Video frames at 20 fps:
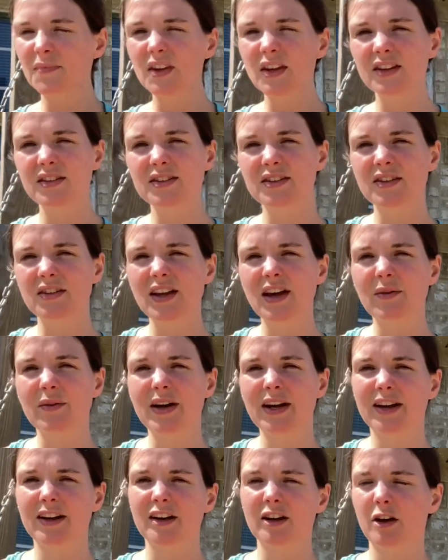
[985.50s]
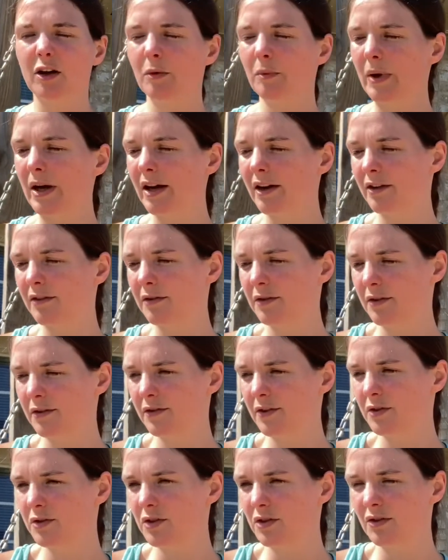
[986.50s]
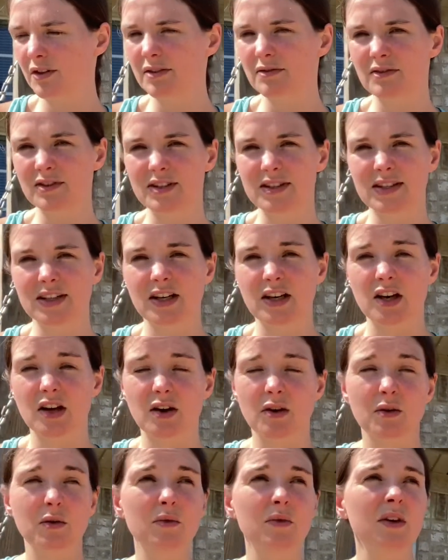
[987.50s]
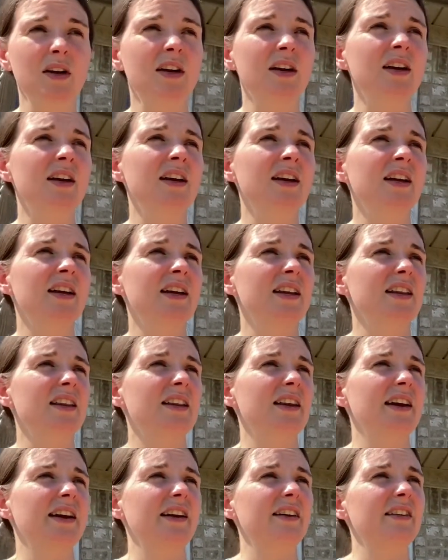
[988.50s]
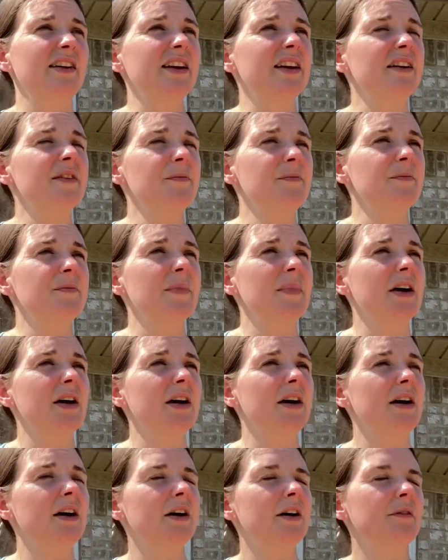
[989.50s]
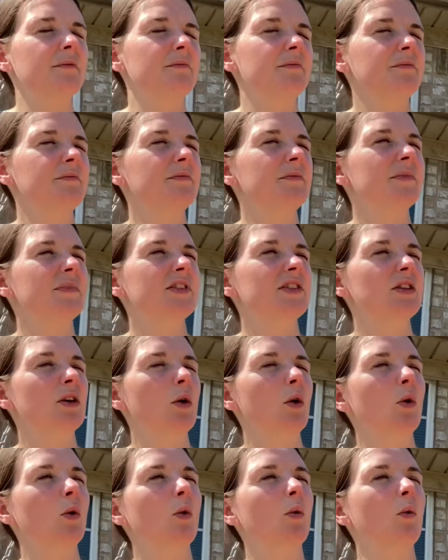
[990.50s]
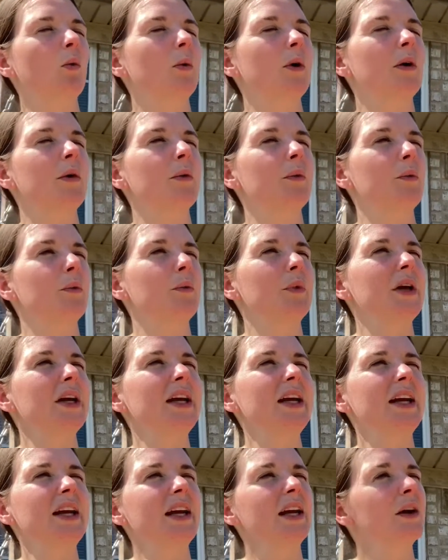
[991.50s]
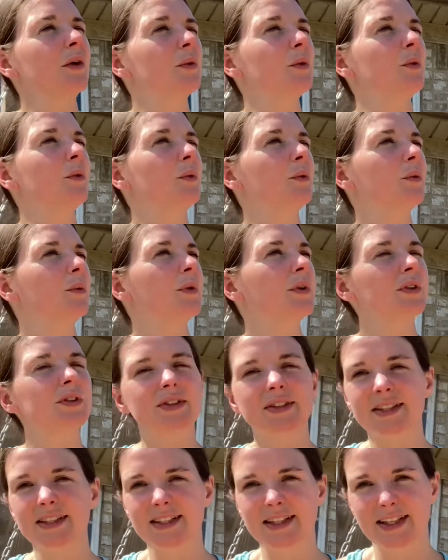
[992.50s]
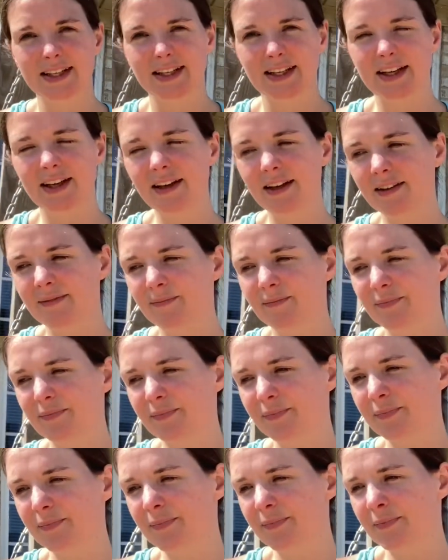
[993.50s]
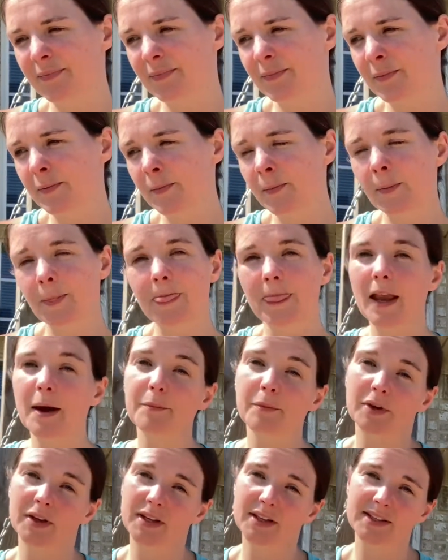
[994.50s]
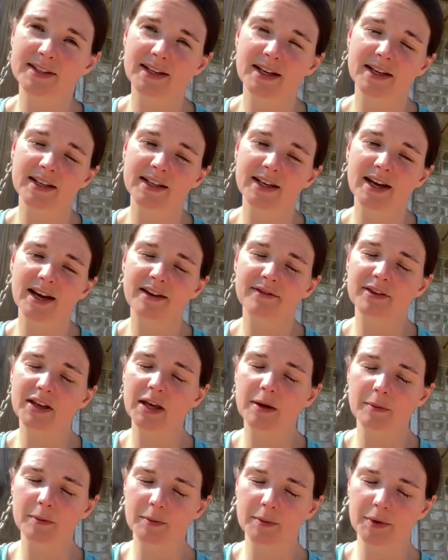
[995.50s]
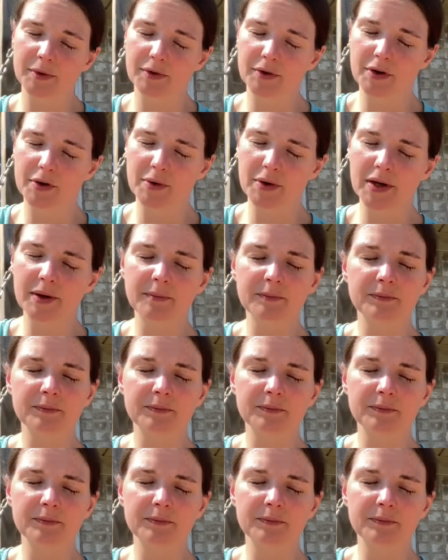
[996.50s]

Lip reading: so that way I could go back for future reference and know the area. So we will see. I'm really excited that I have chamomile growing.